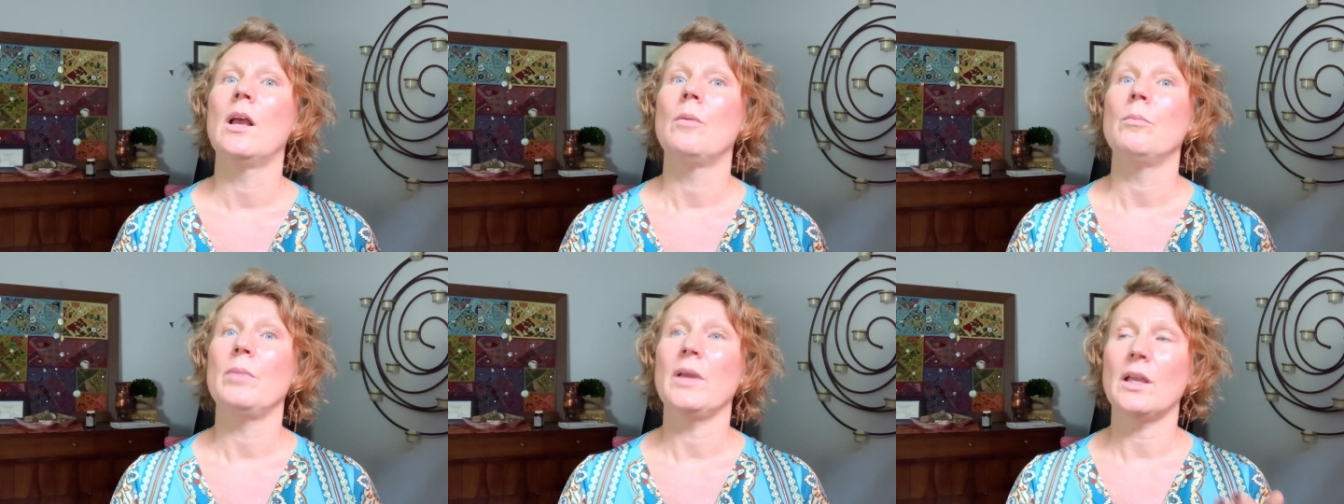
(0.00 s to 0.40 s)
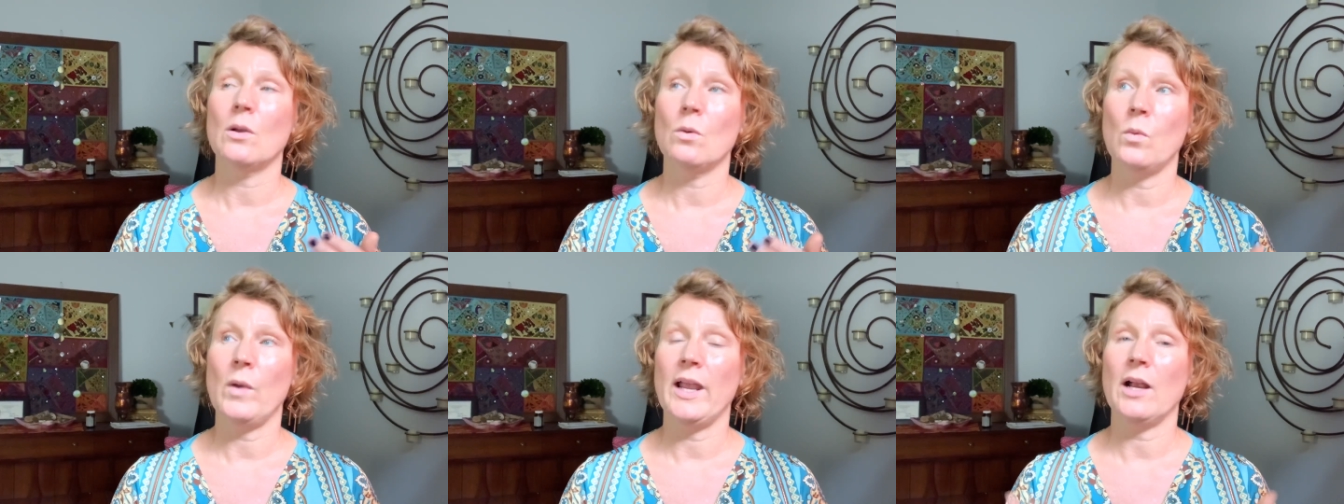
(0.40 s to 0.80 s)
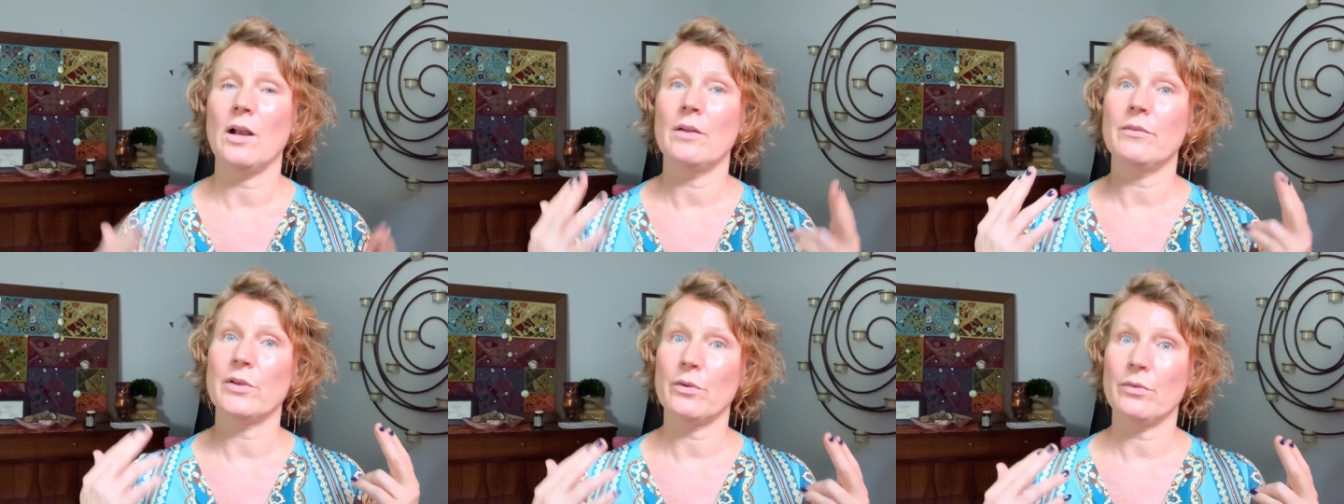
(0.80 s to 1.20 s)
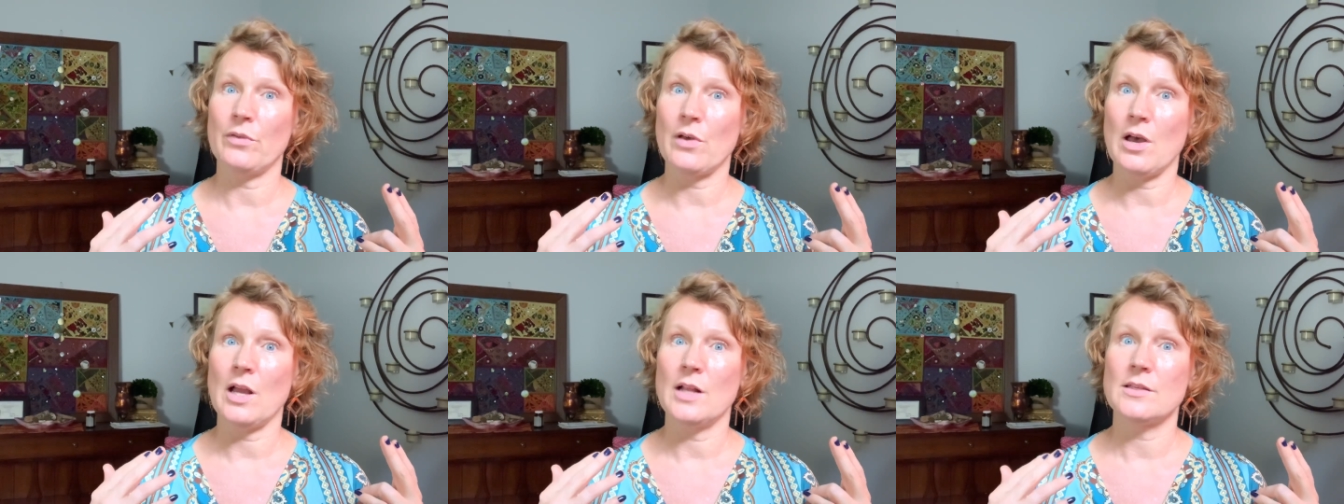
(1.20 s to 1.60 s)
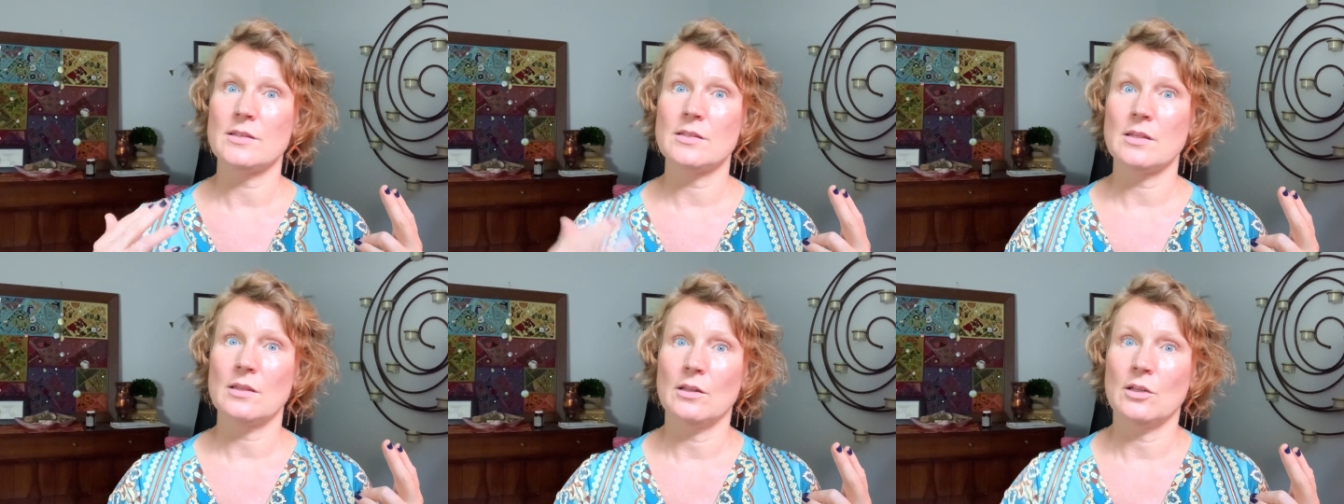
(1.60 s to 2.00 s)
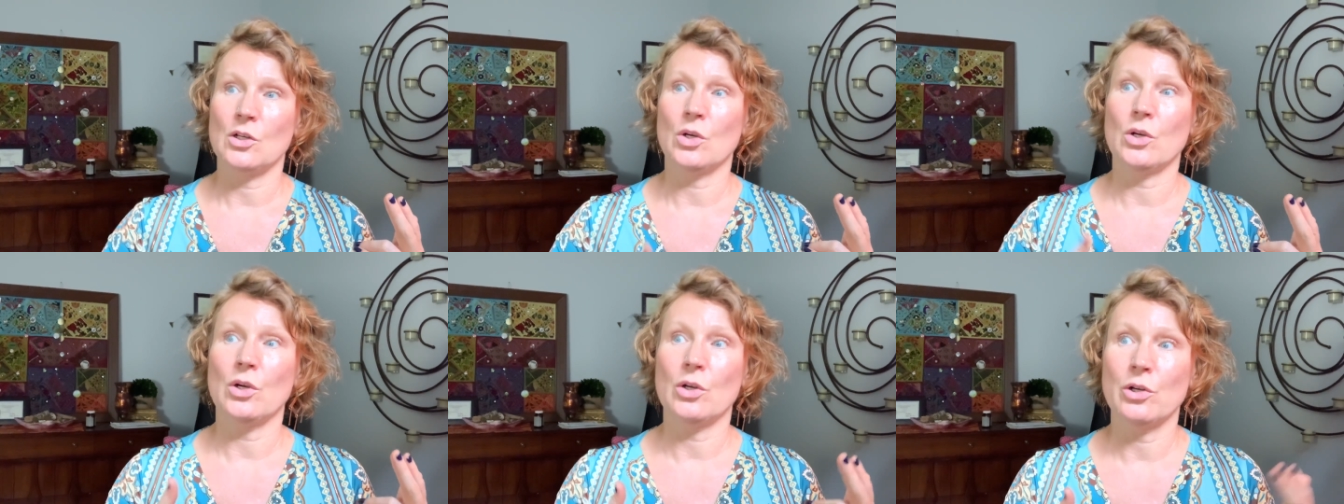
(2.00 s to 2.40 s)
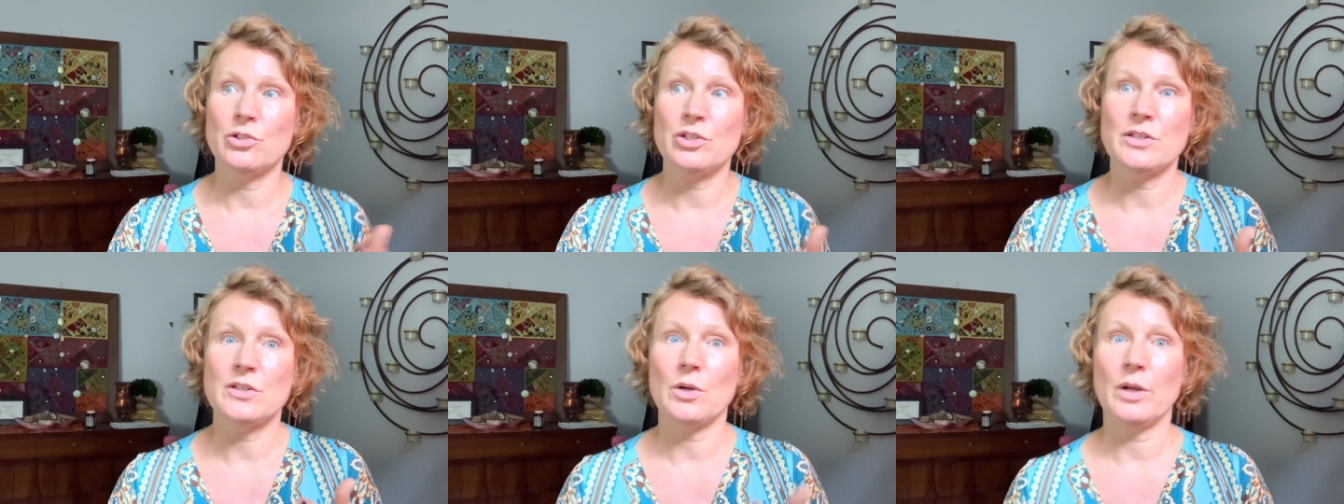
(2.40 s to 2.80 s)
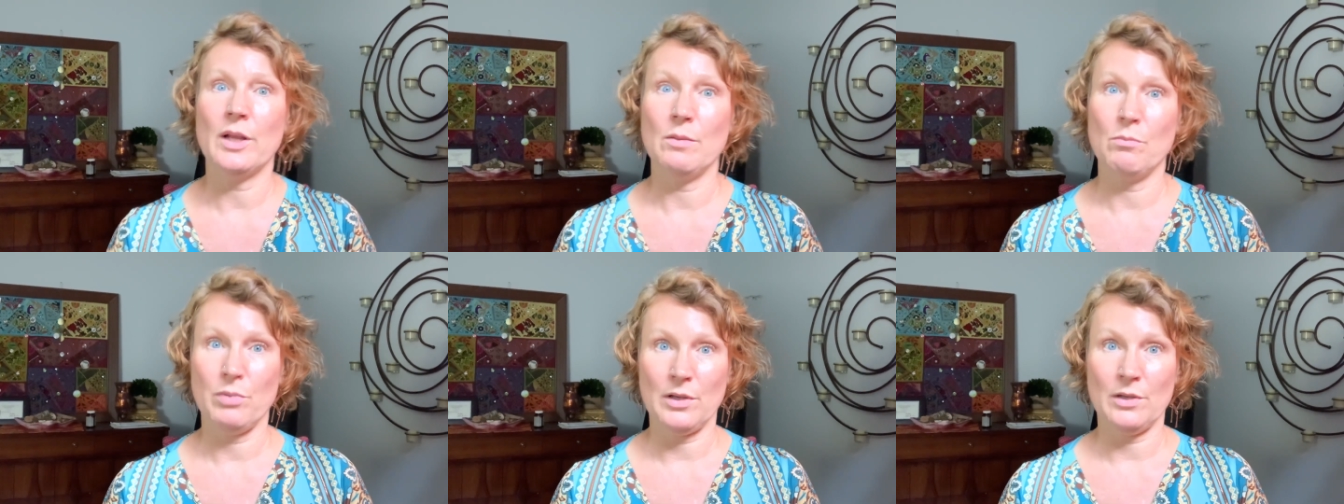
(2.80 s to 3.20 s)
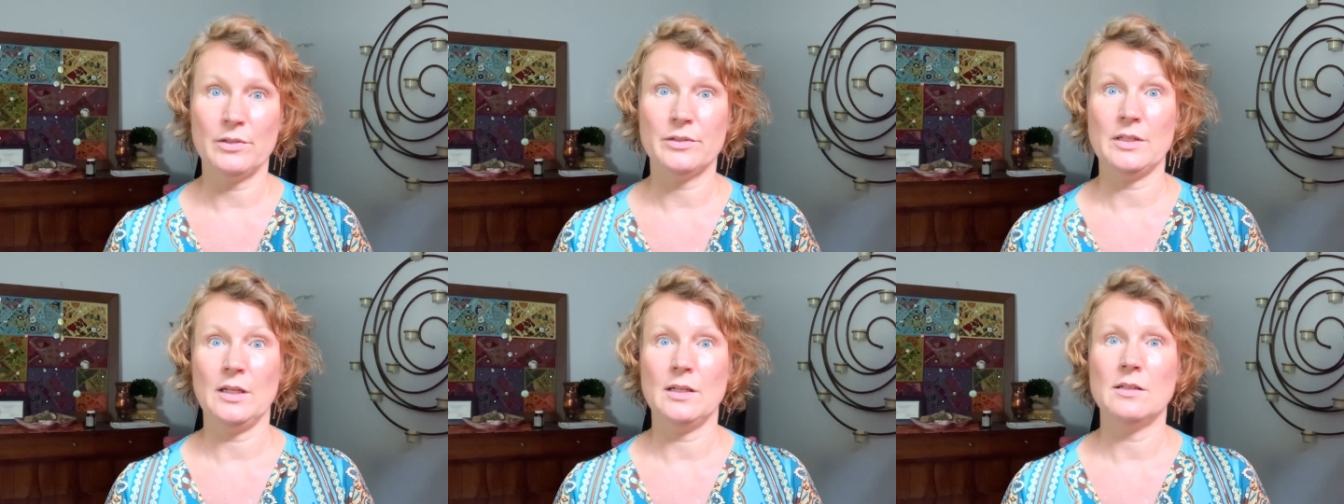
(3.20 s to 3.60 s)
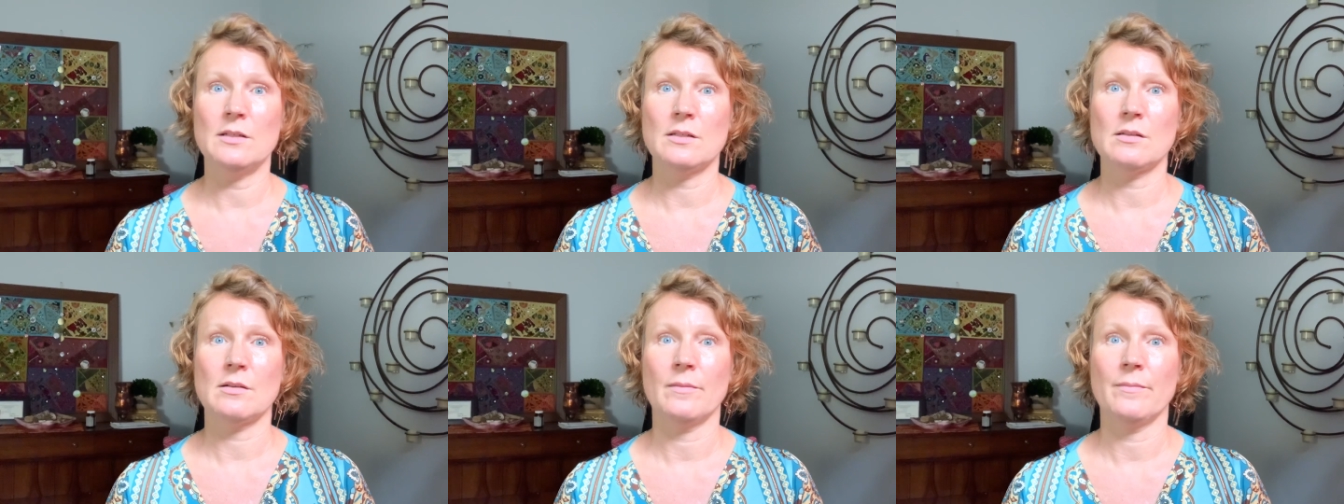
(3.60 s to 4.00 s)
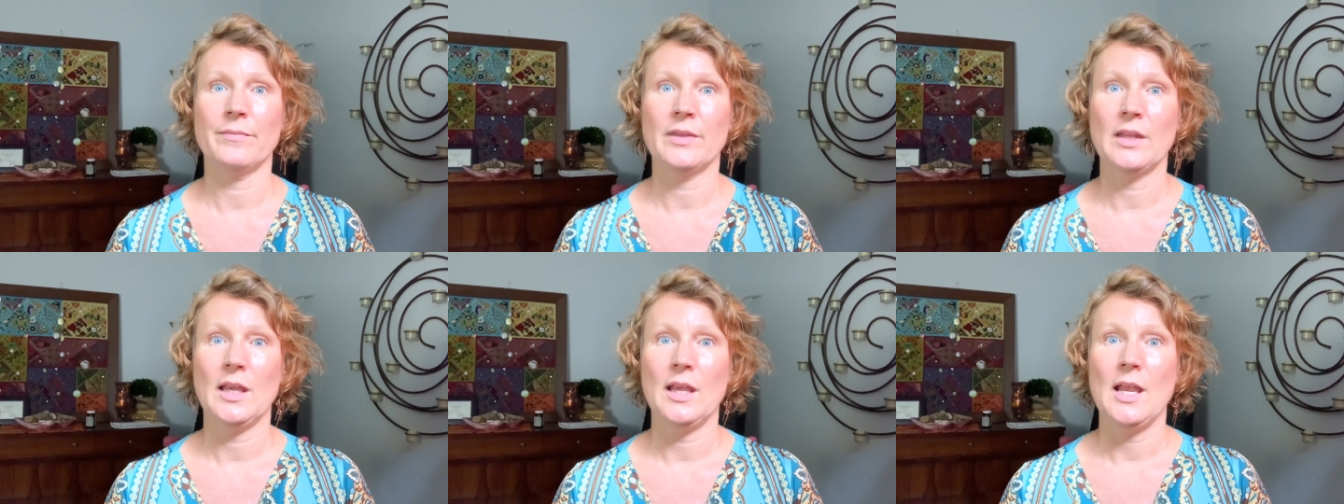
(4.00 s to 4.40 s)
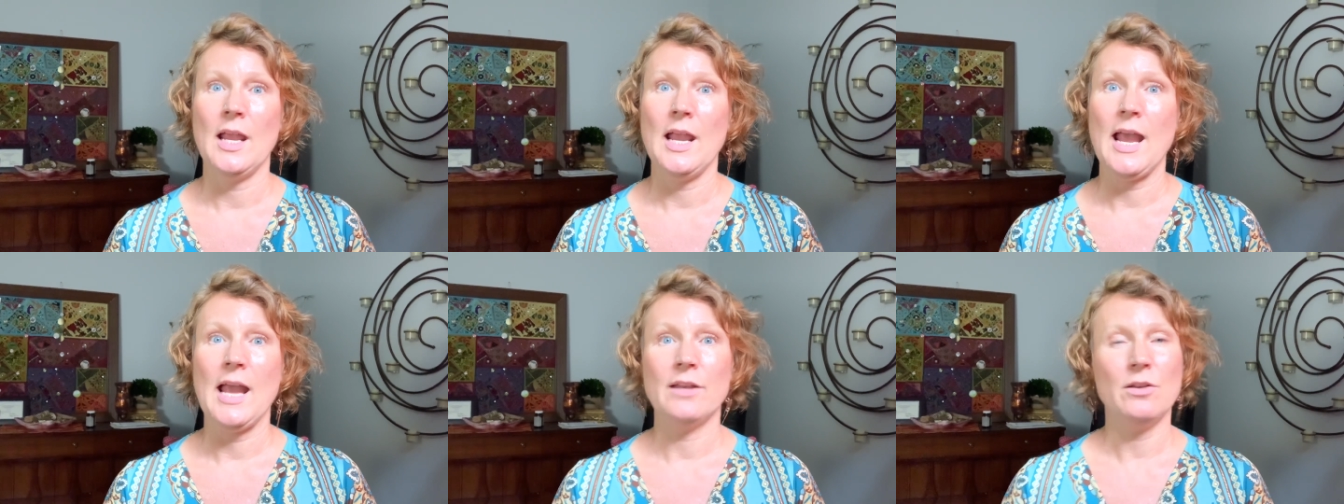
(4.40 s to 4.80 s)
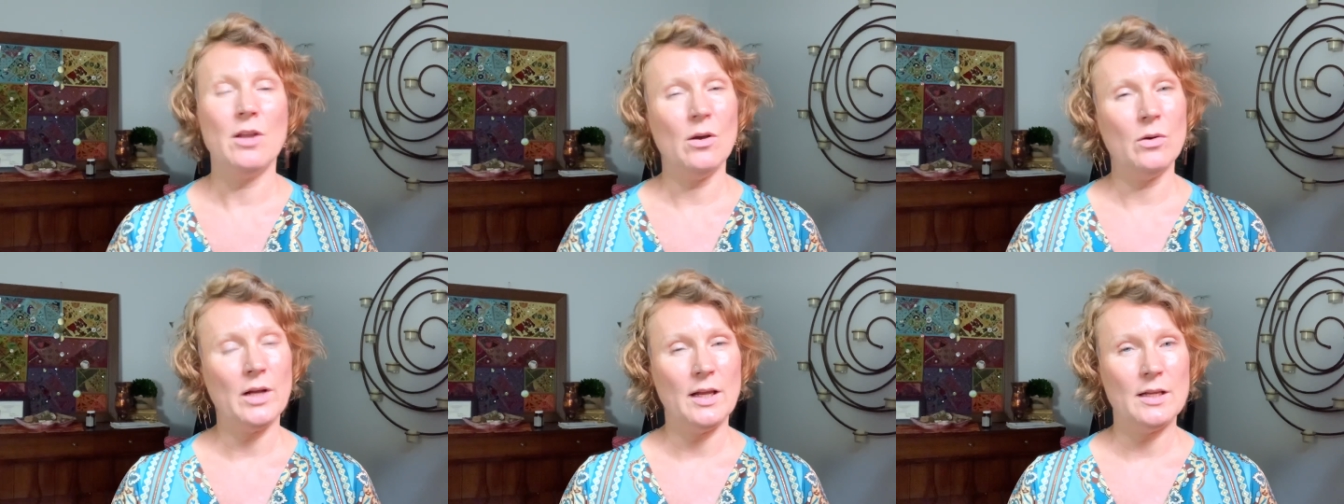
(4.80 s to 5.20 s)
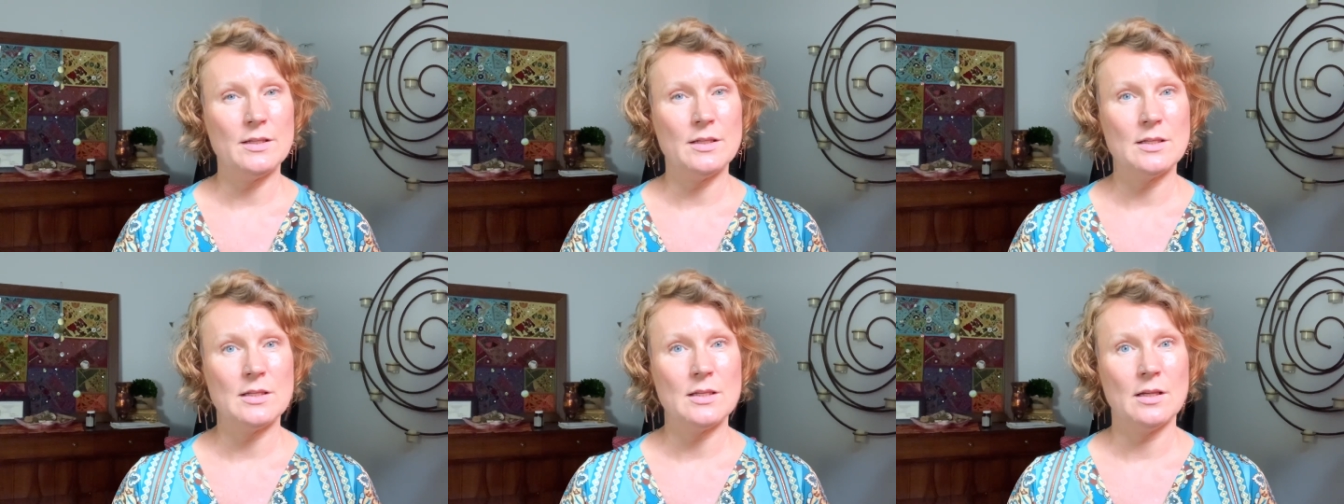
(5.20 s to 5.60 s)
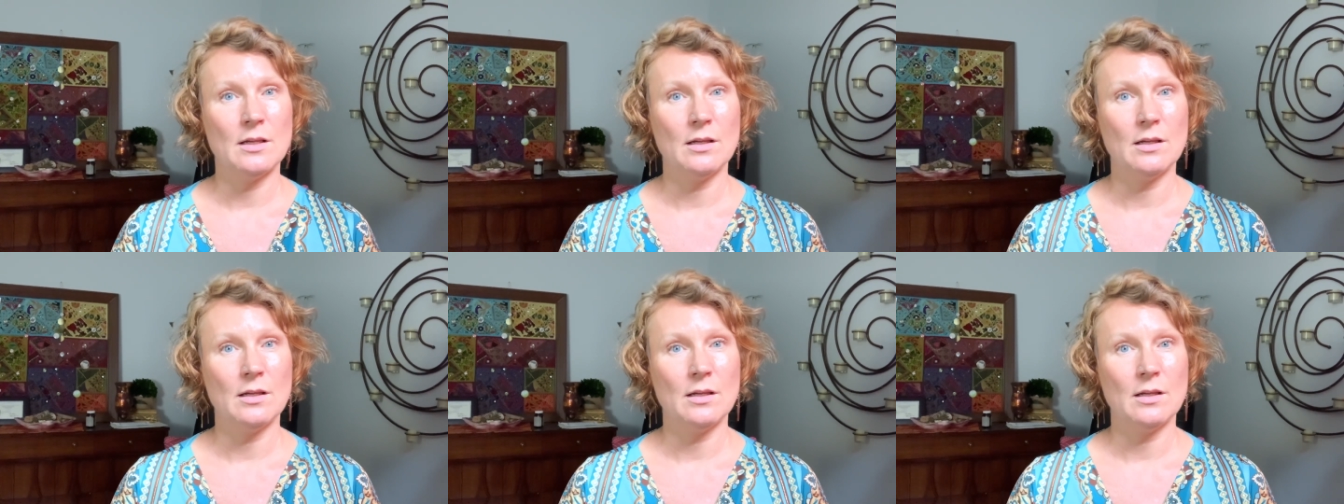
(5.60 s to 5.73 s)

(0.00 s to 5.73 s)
being aware of your thoughts, your urges, your impulses. and notice,